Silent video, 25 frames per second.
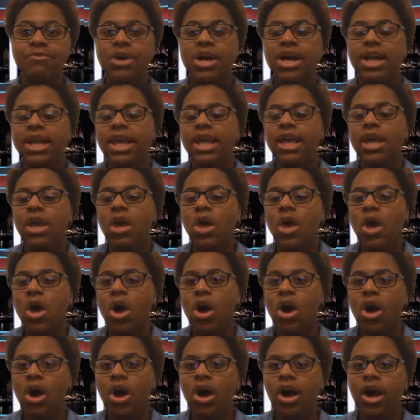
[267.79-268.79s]
money
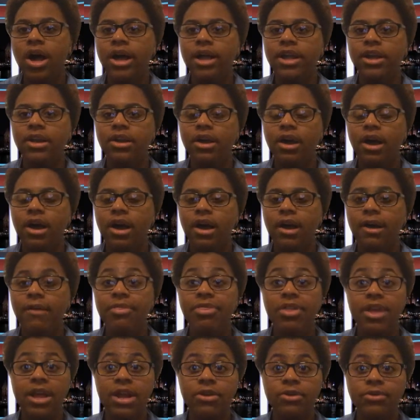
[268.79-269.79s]
on
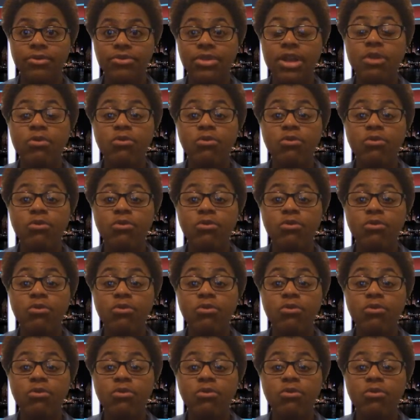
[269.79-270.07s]
uh, theaters.